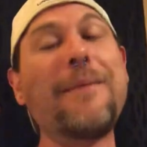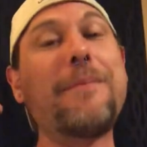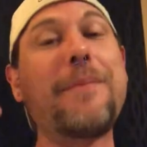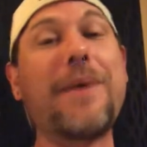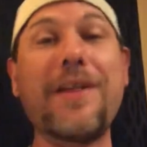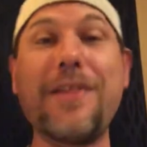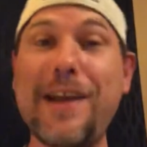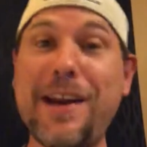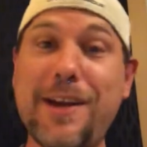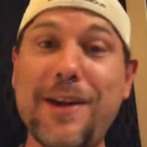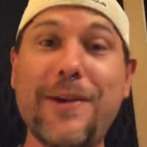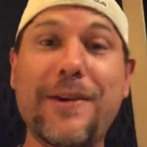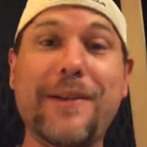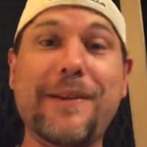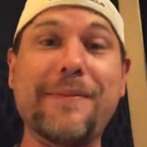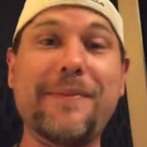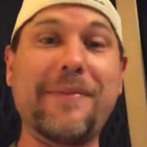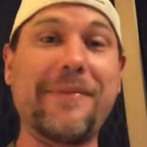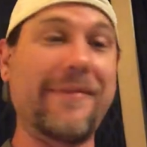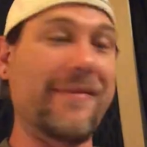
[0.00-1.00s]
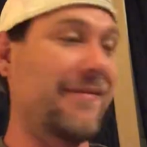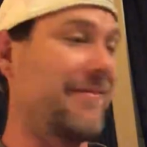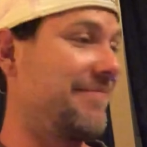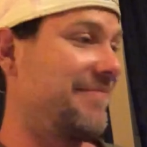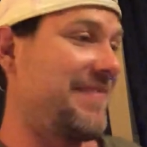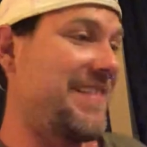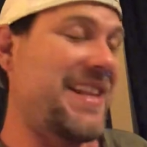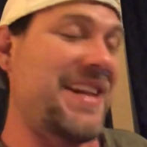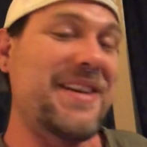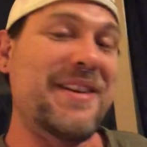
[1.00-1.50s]
But they do it.
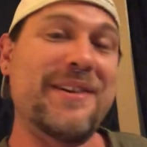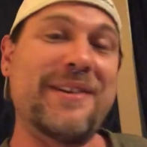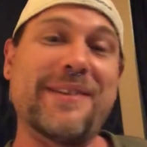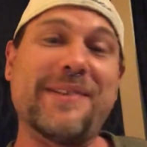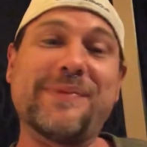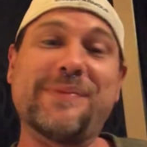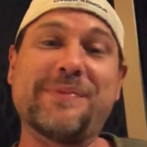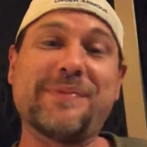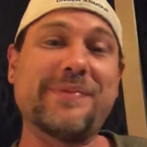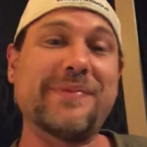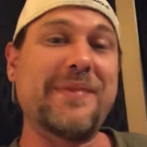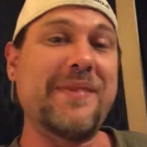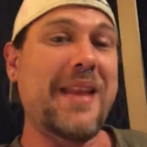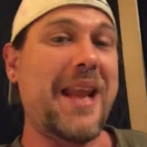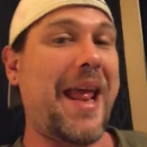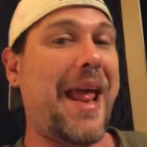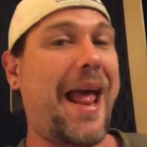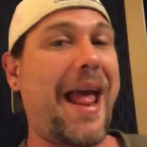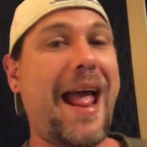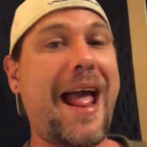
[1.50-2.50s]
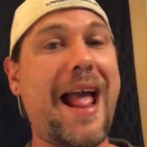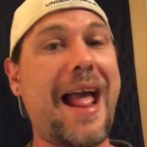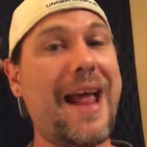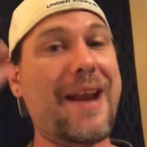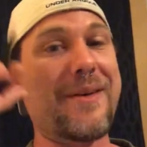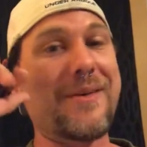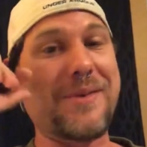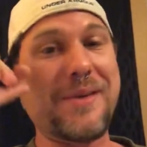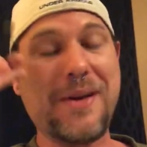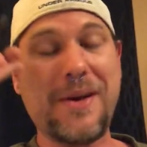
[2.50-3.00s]
They do it. I
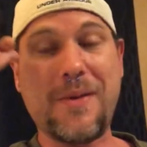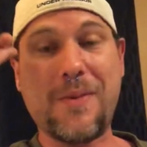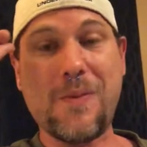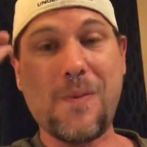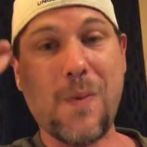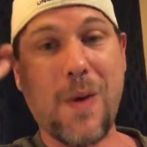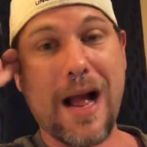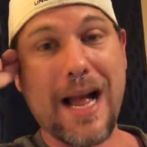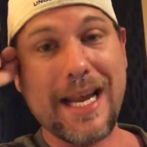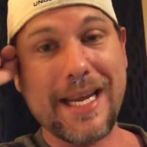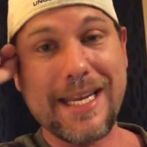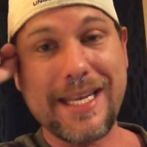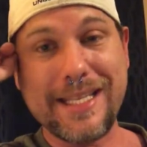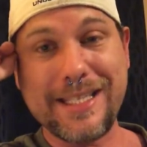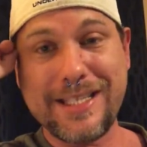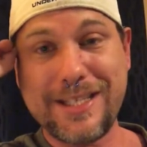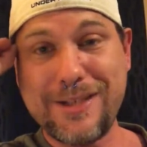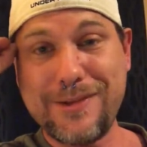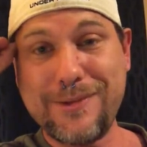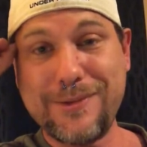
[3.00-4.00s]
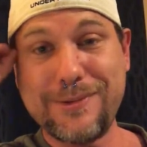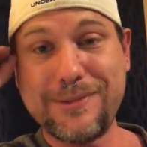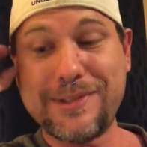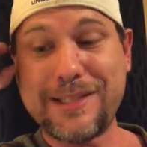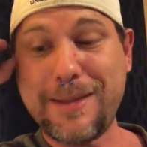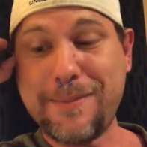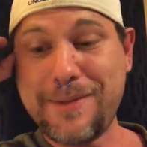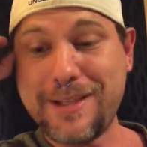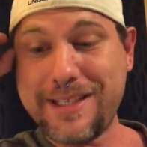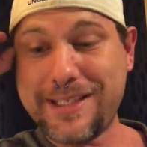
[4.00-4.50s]
don't know why kids do
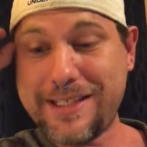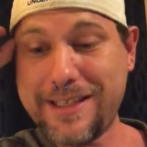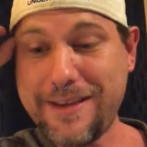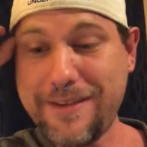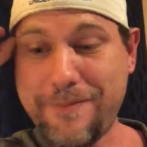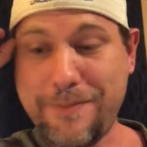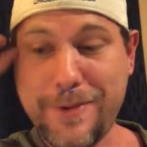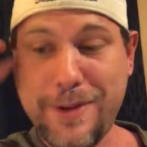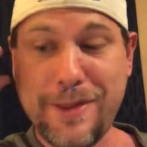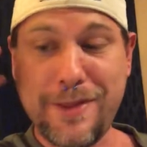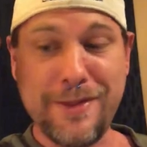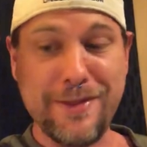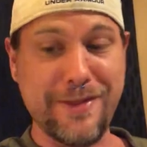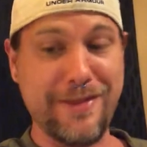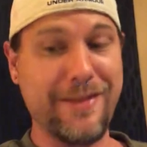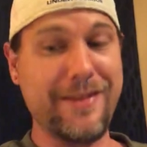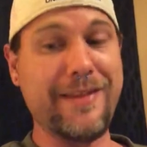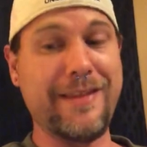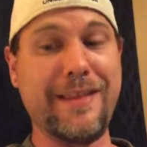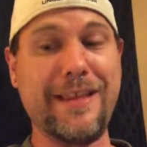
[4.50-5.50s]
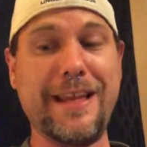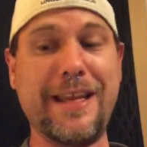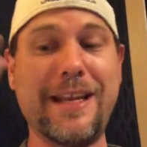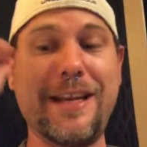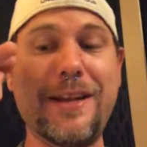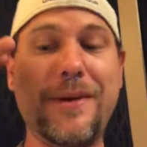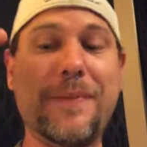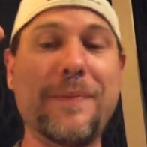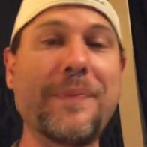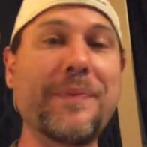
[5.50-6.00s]
some of this stuff, but they
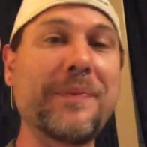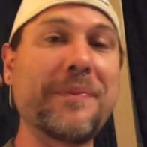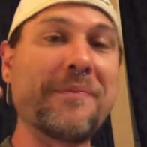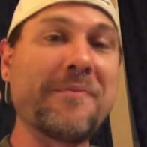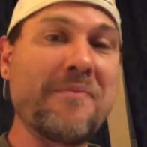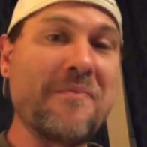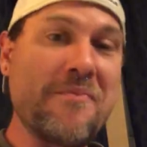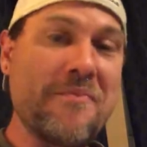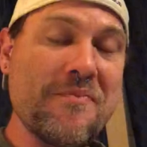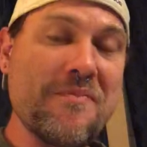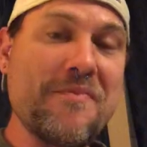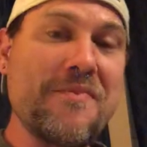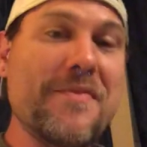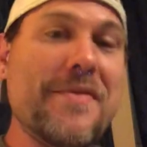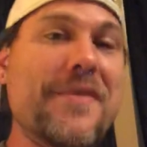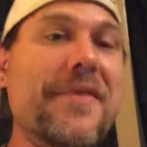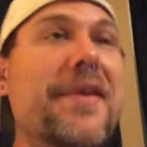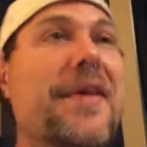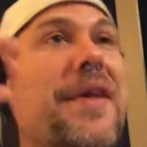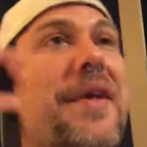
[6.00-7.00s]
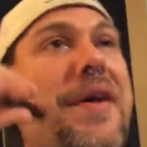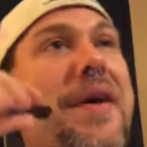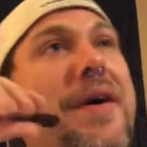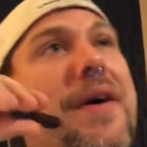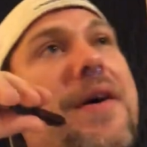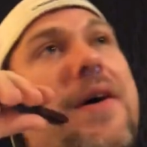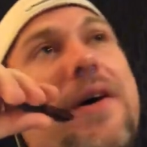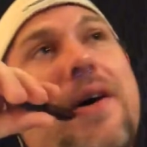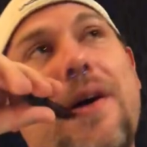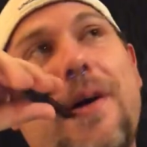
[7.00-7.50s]
do.
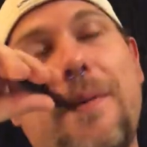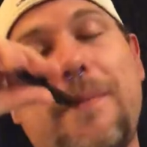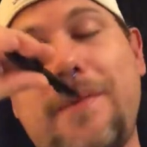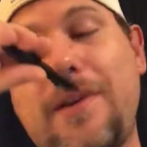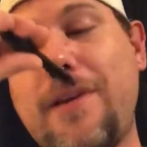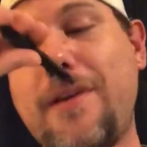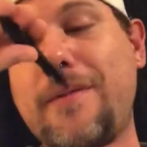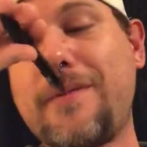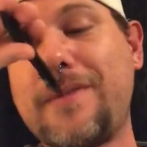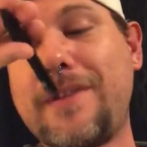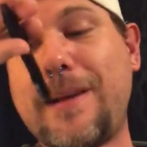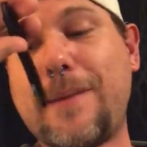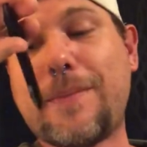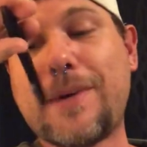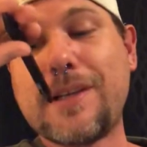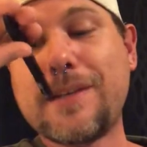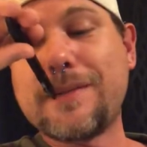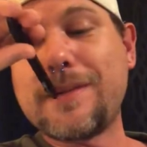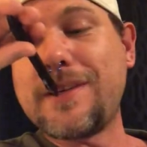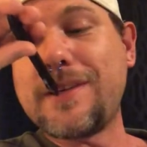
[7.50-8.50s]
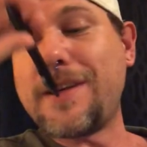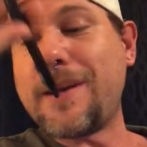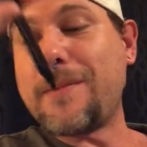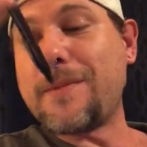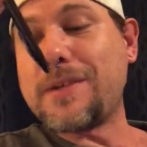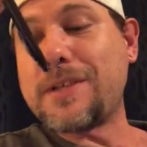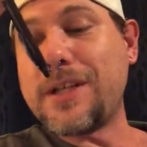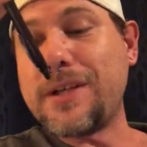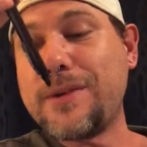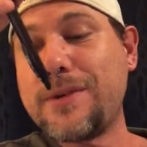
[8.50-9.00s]
No, that brings me to
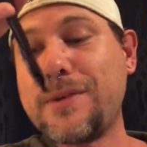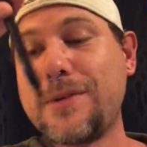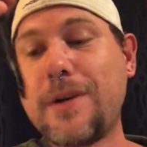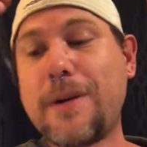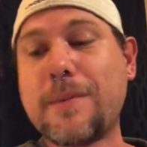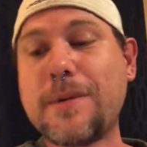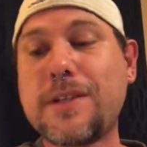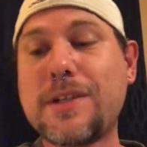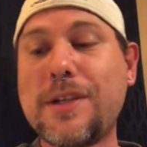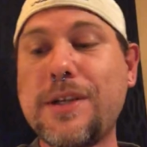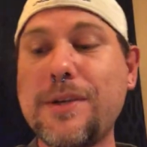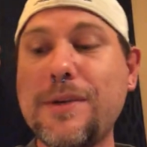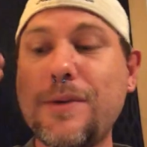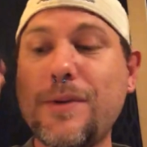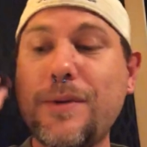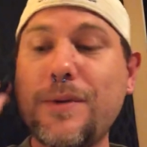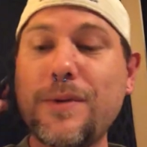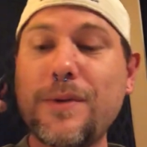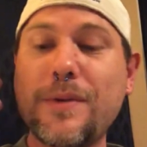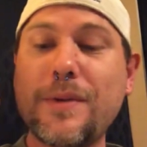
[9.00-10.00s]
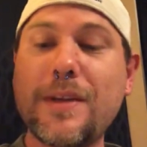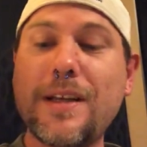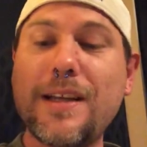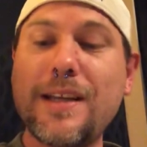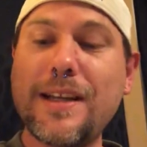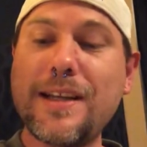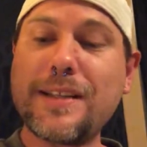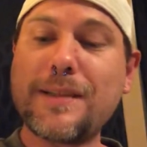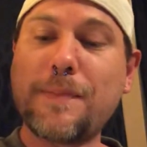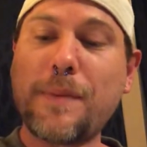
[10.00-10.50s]
number 2. Number 2
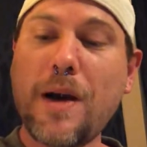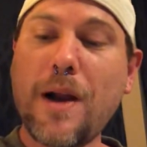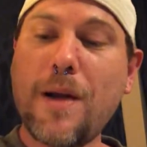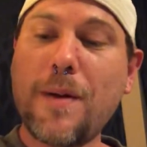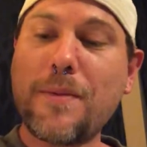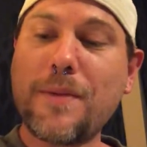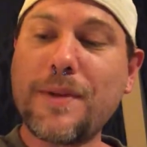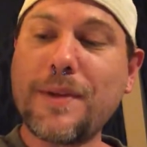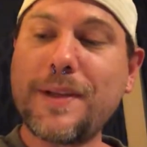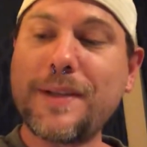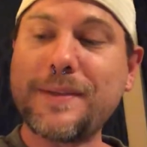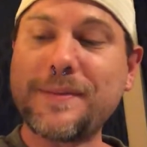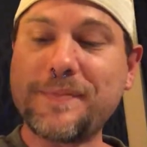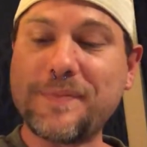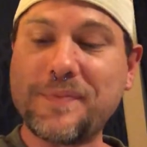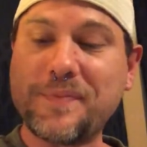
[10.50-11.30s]
is probably,